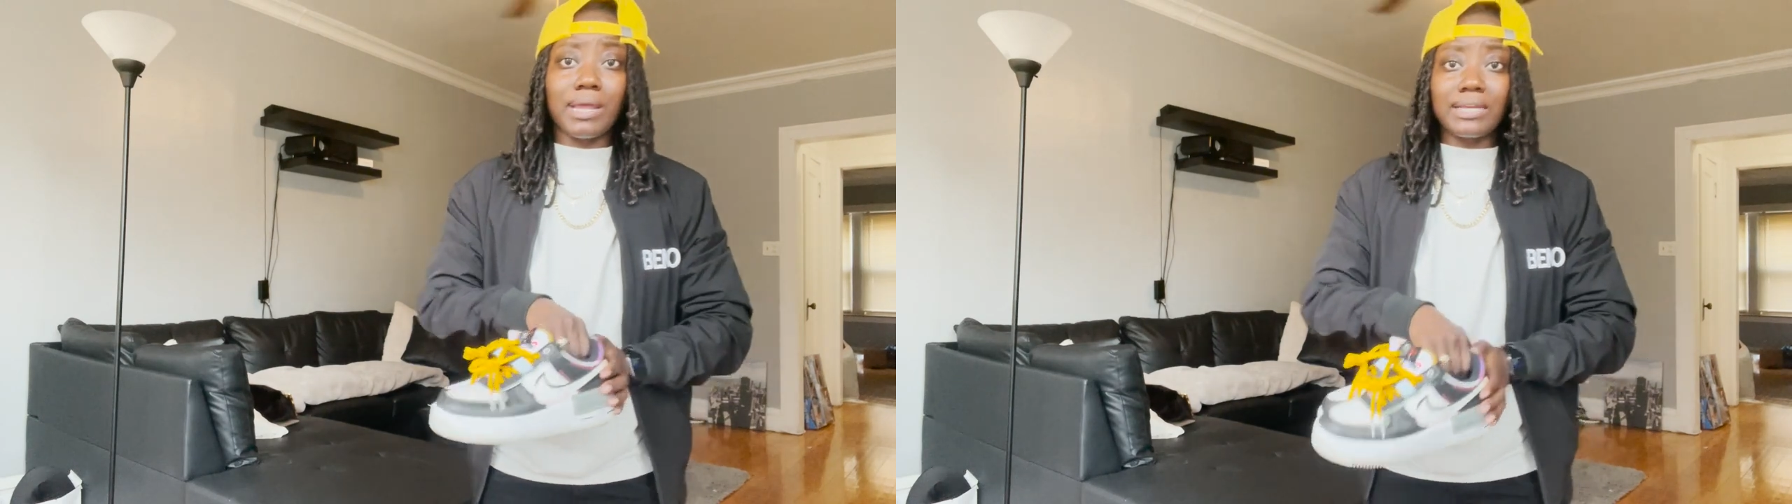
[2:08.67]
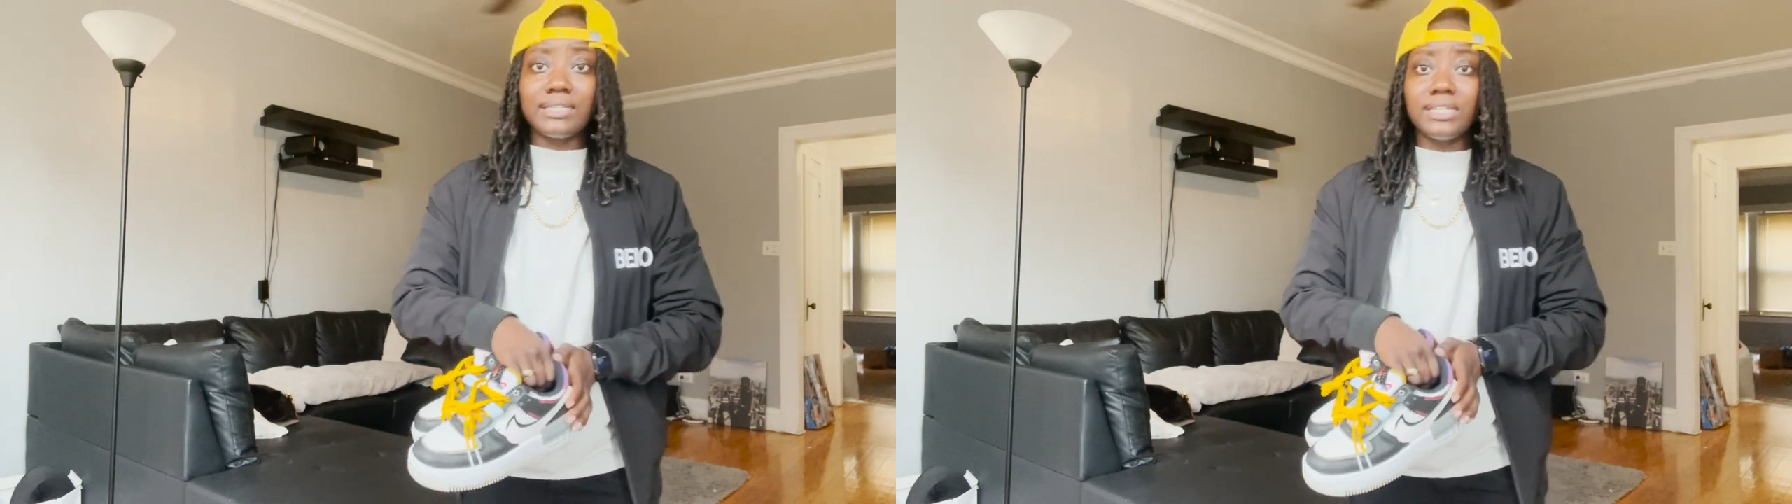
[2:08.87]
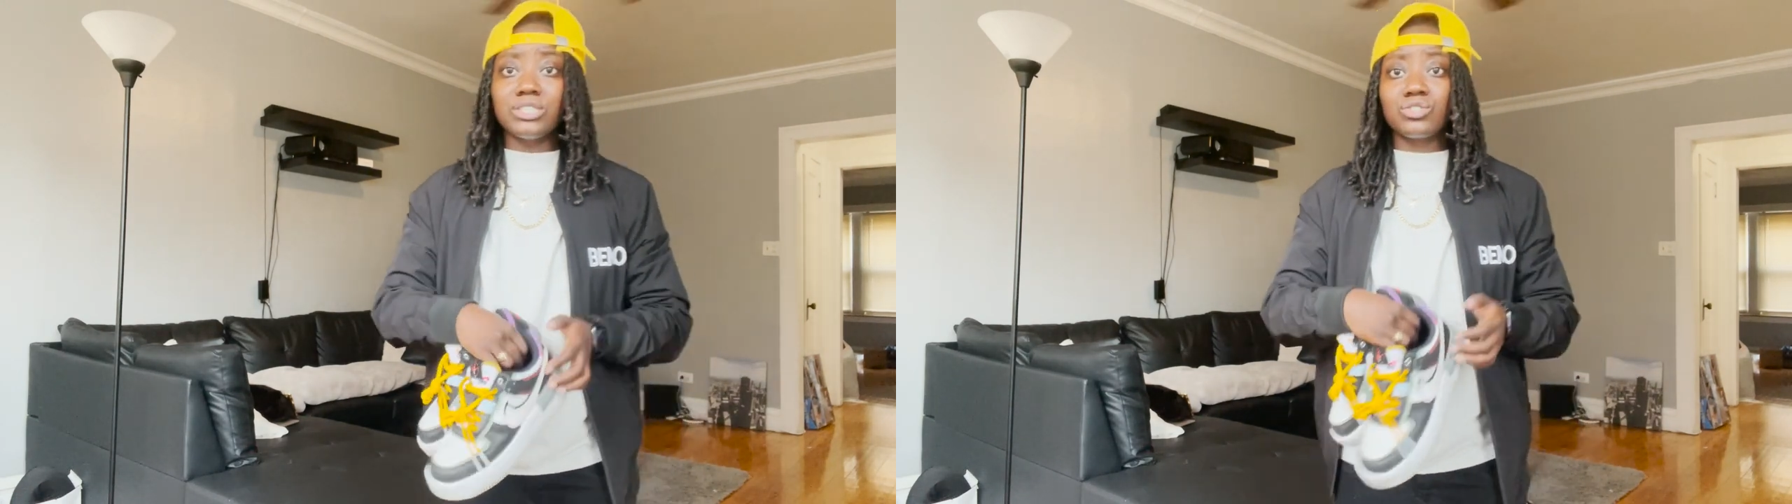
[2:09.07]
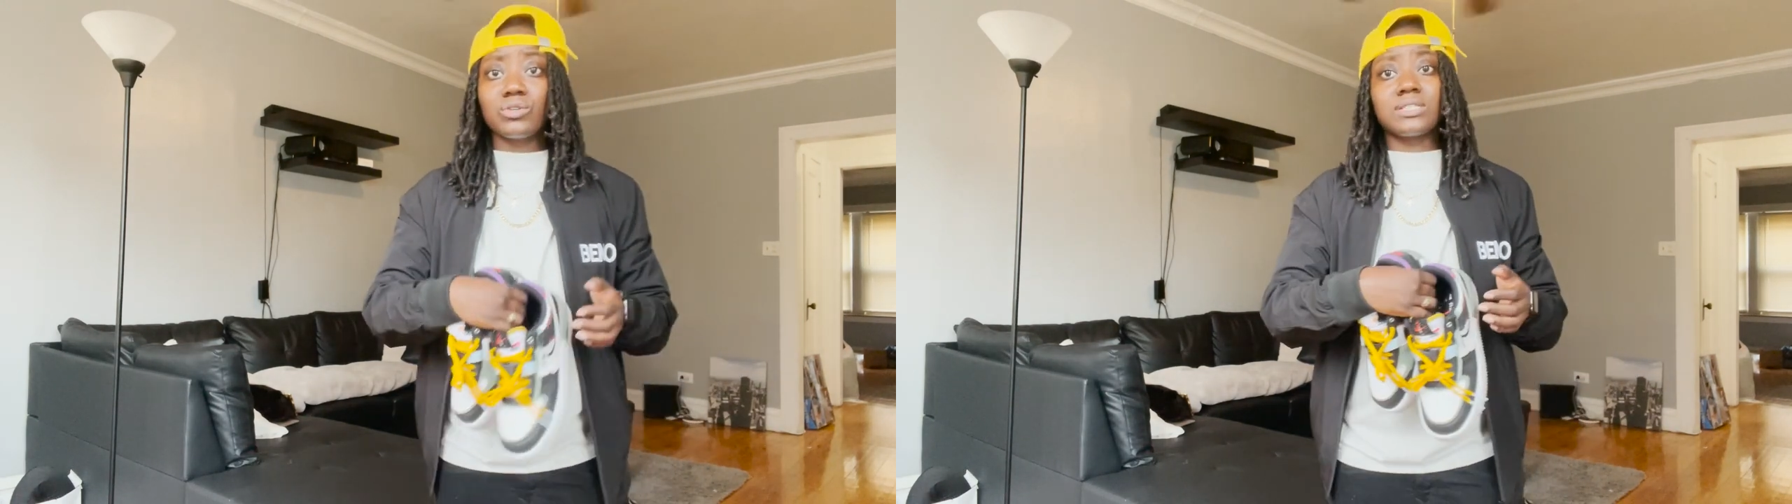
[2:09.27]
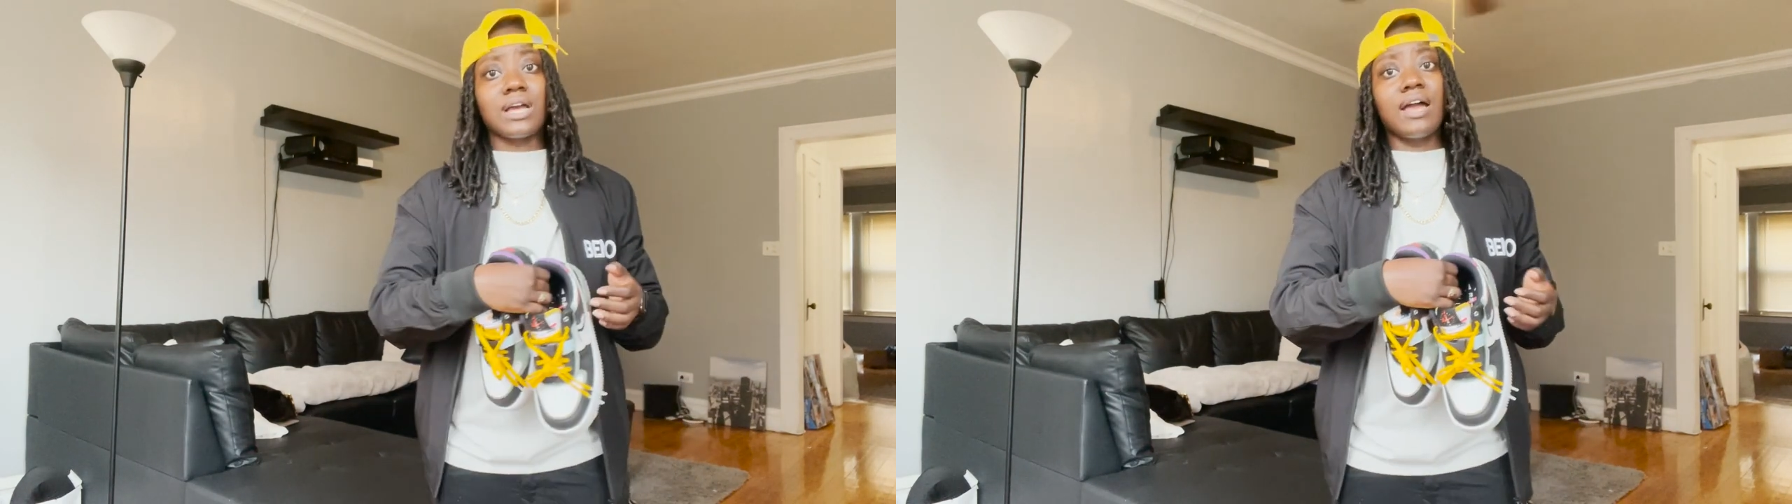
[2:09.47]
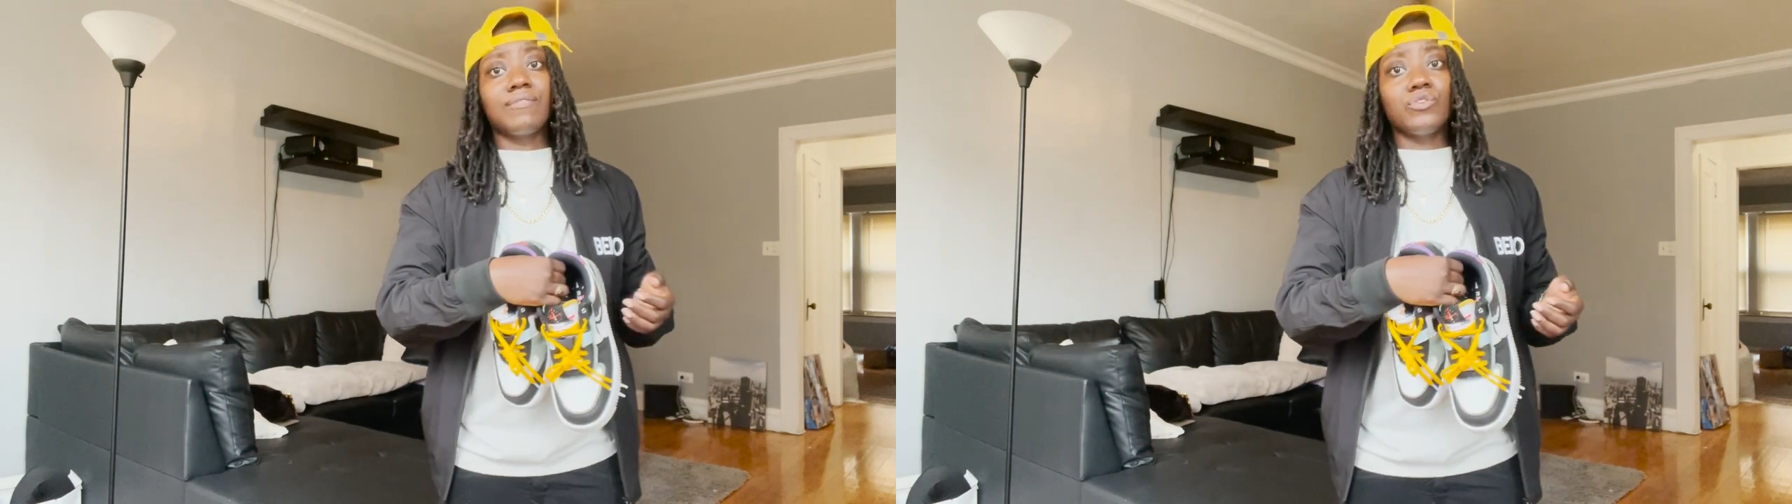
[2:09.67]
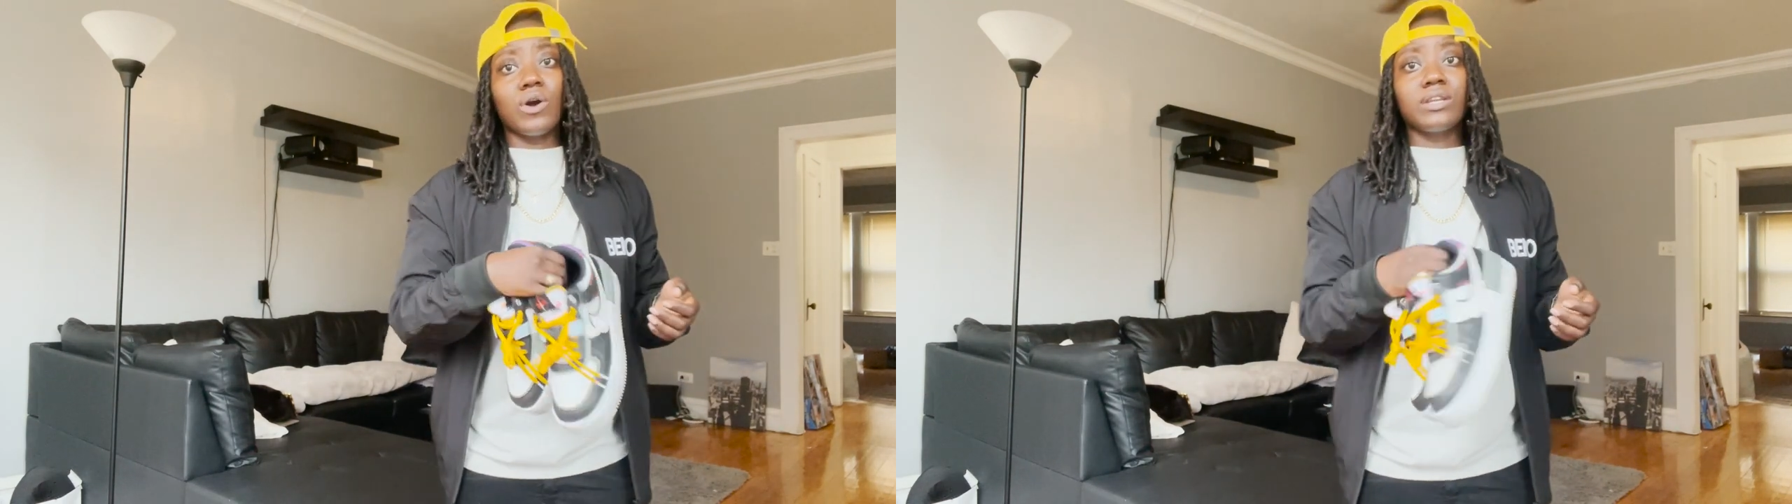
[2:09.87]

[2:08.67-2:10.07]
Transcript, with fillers: like these joints, I have no